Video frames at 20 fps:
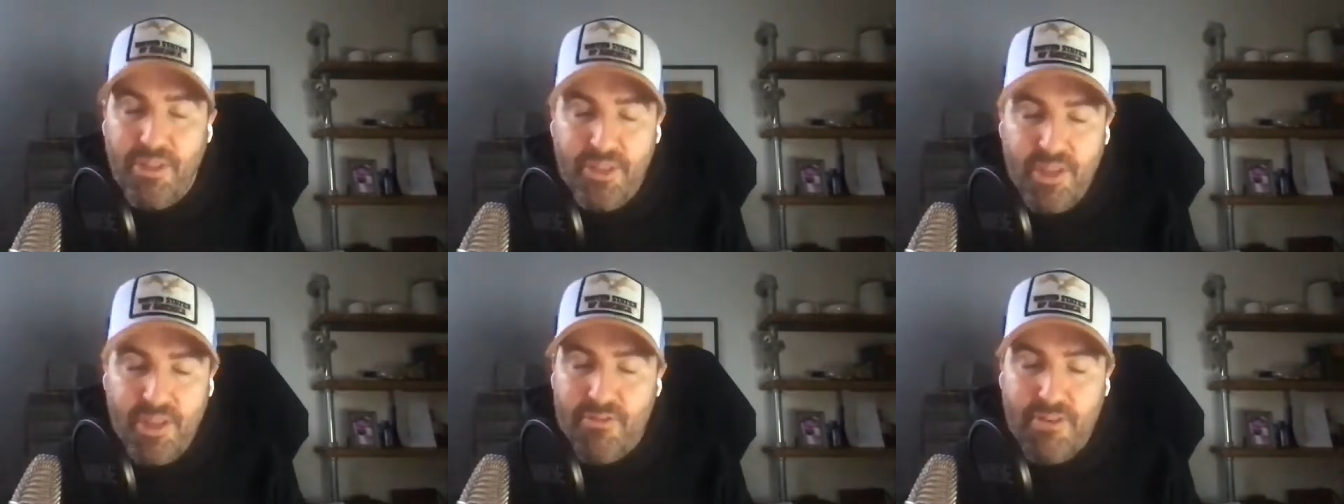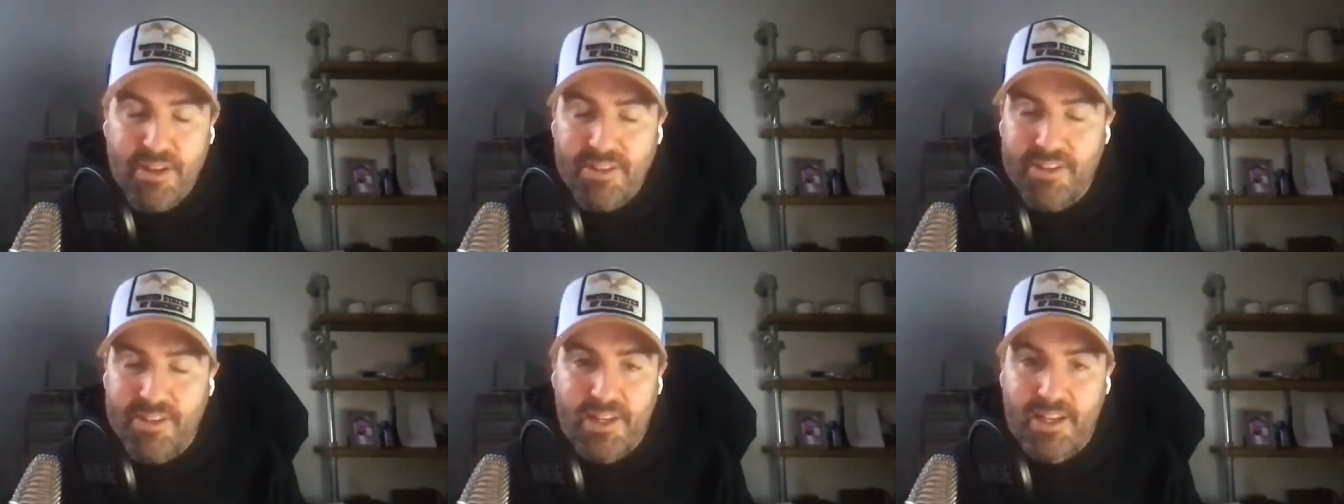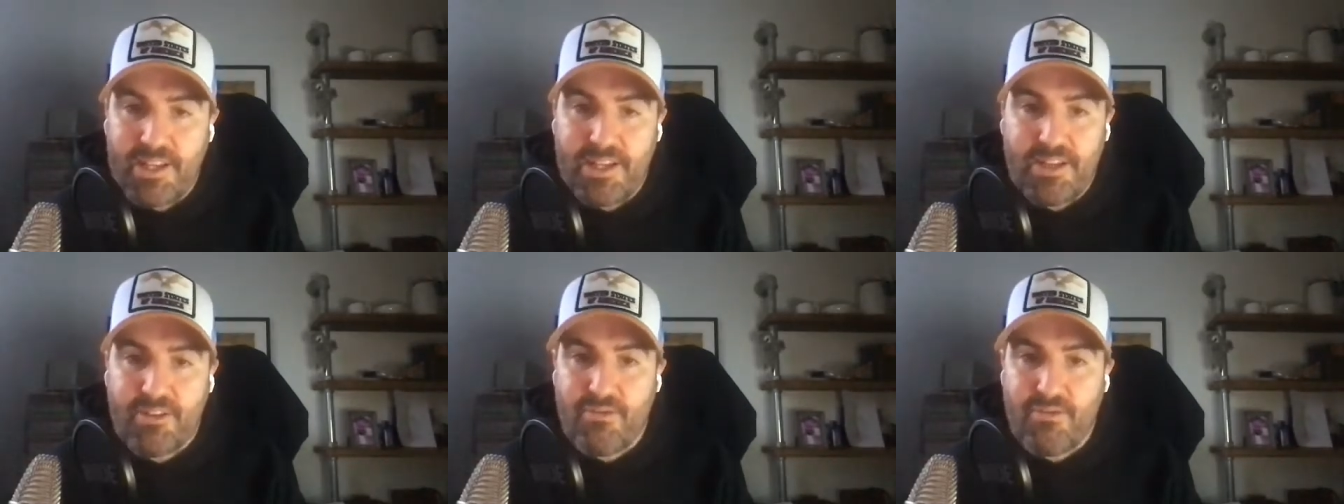But I
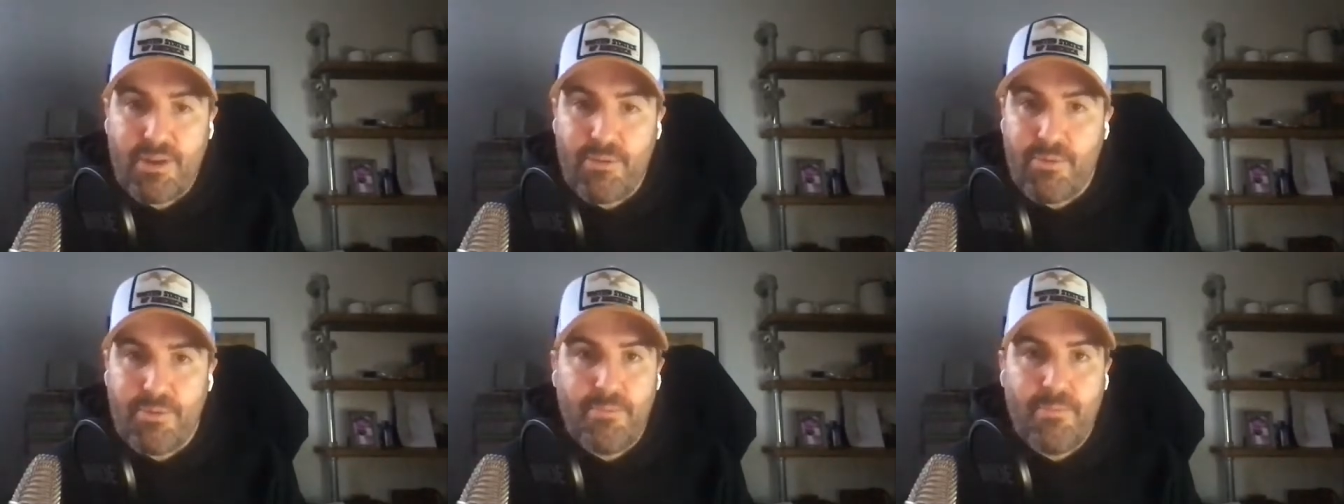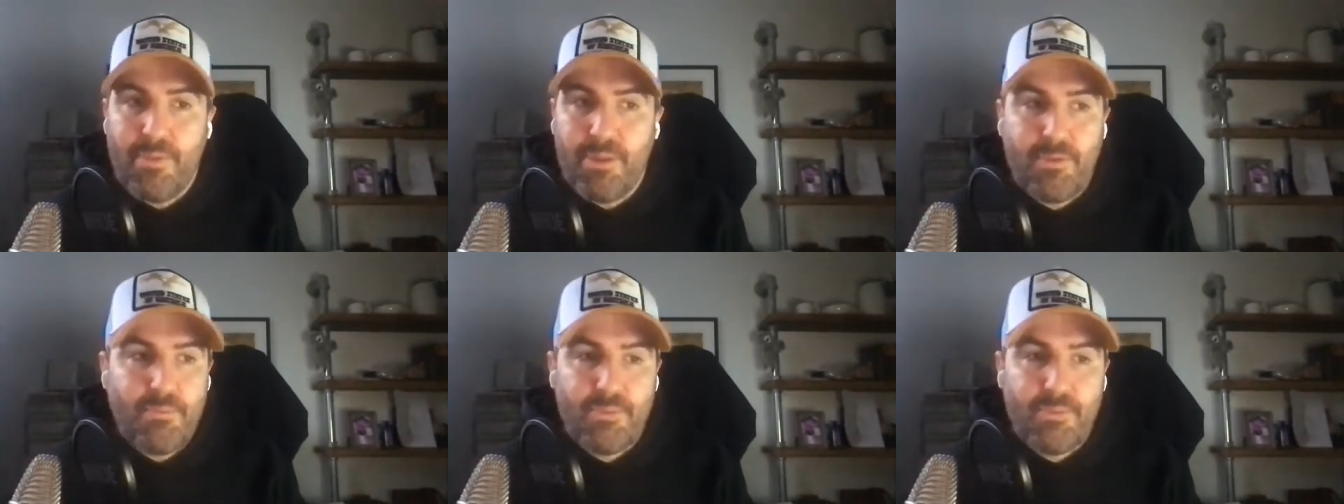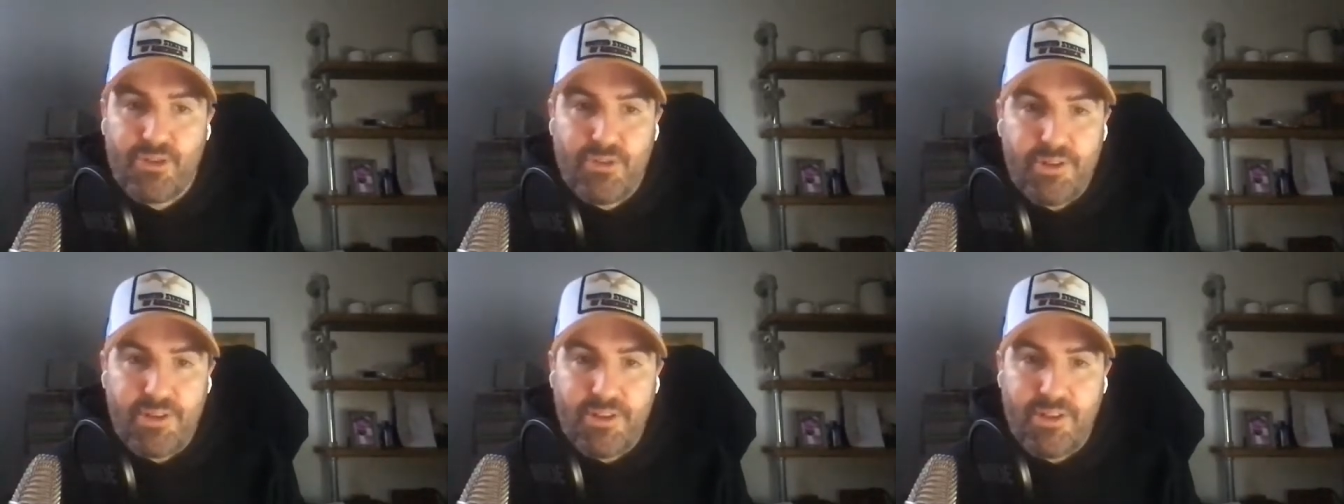theoretically agree with
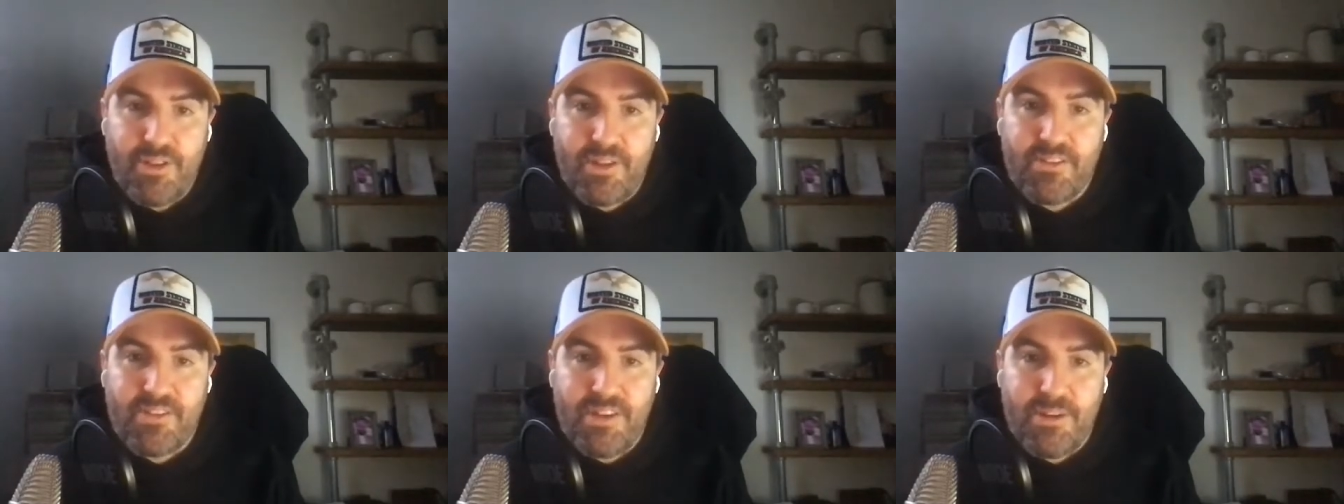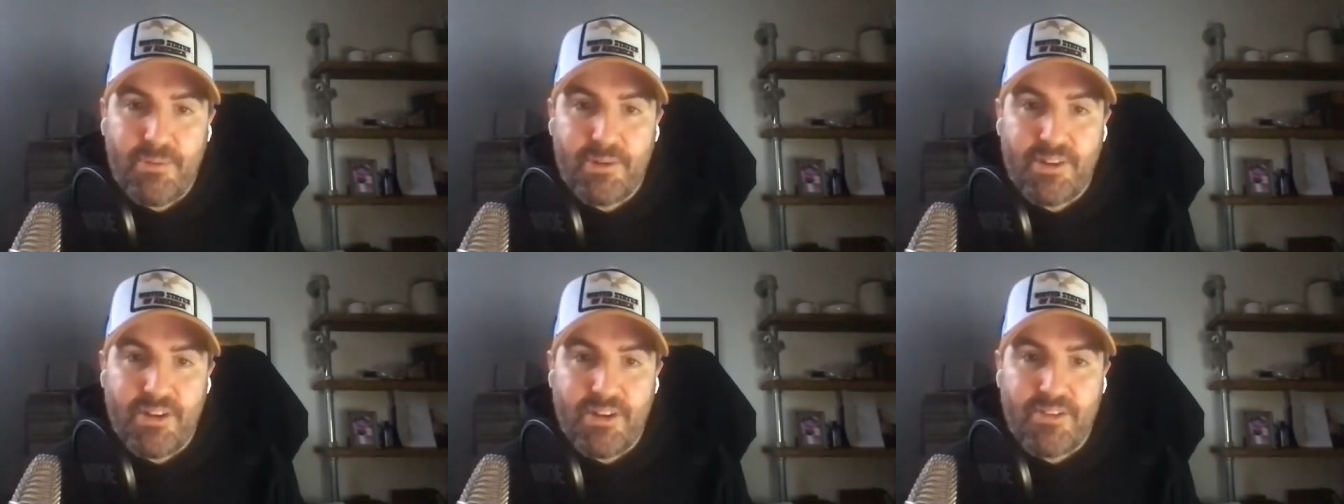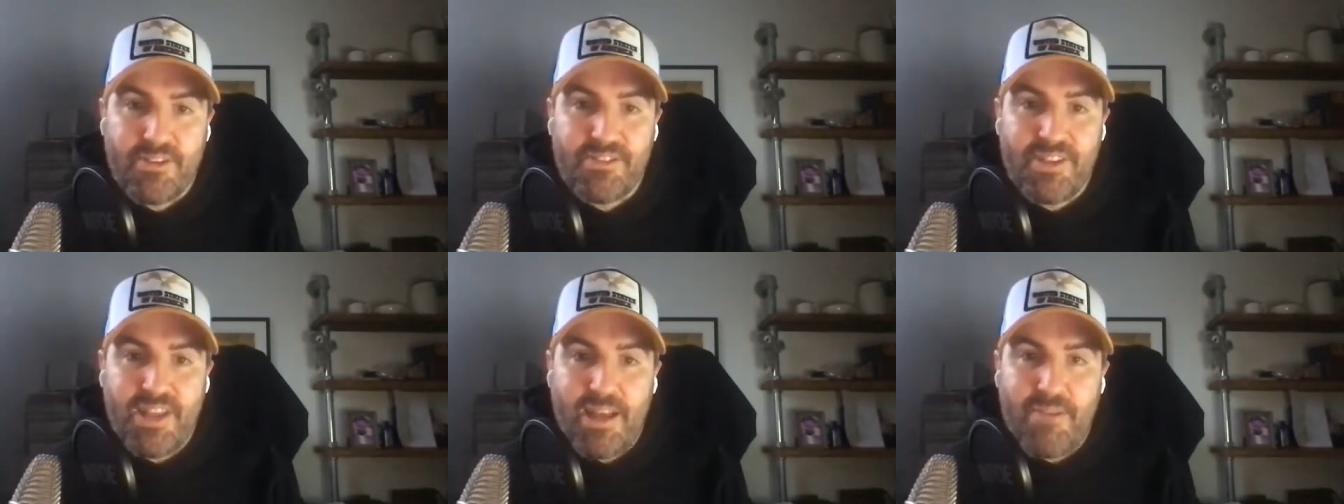the majority of things that
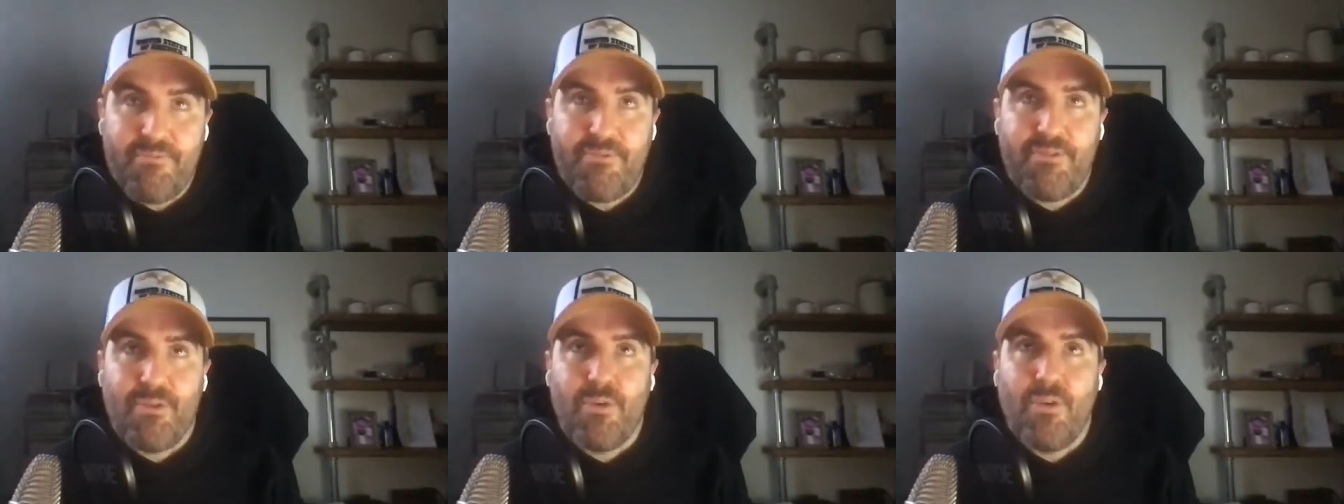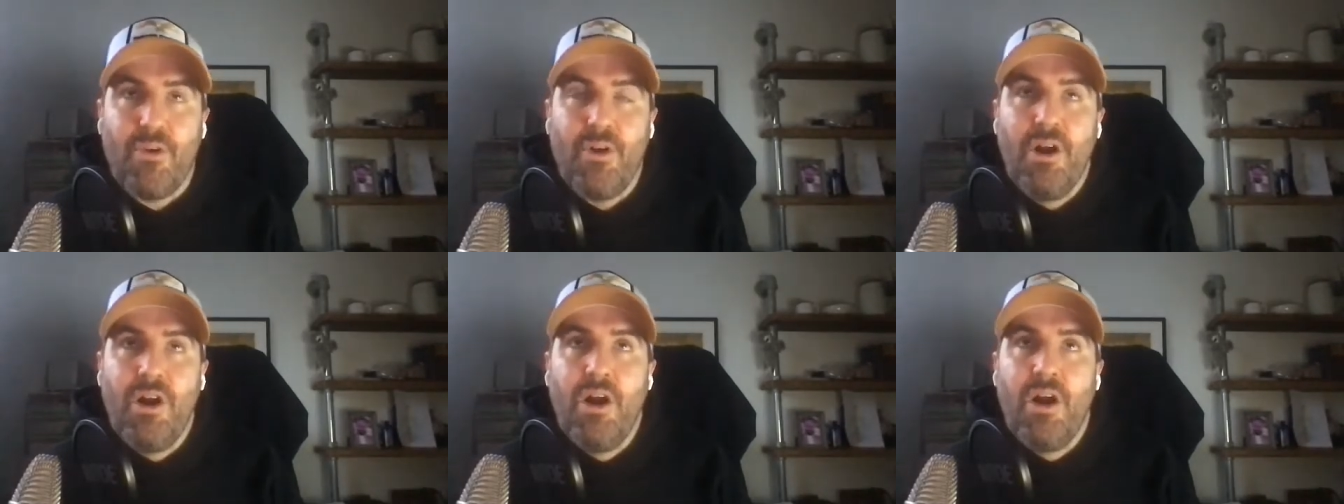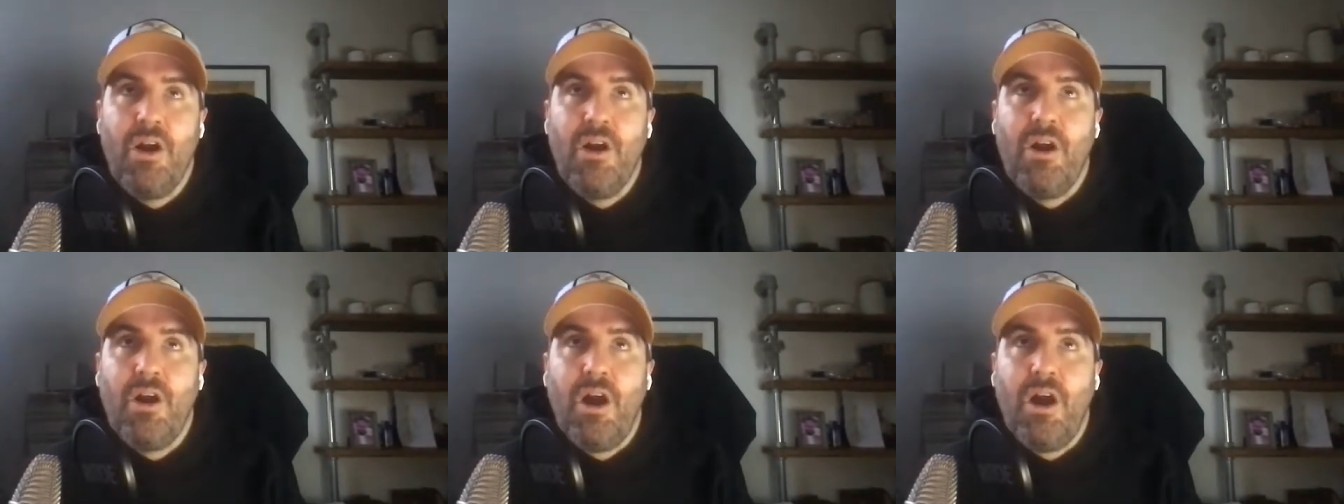libertarians stand
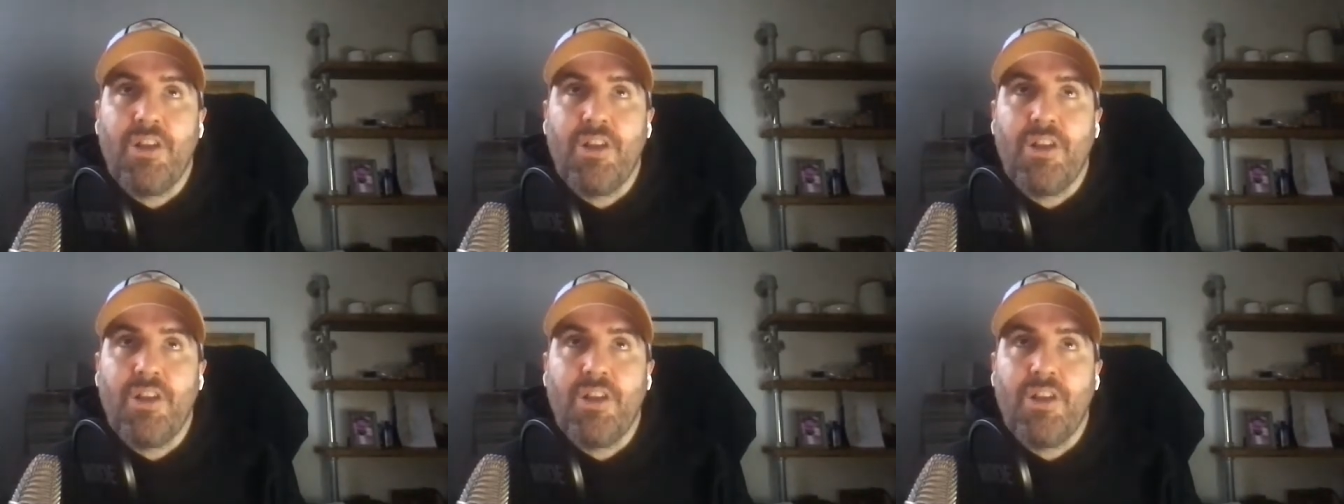for.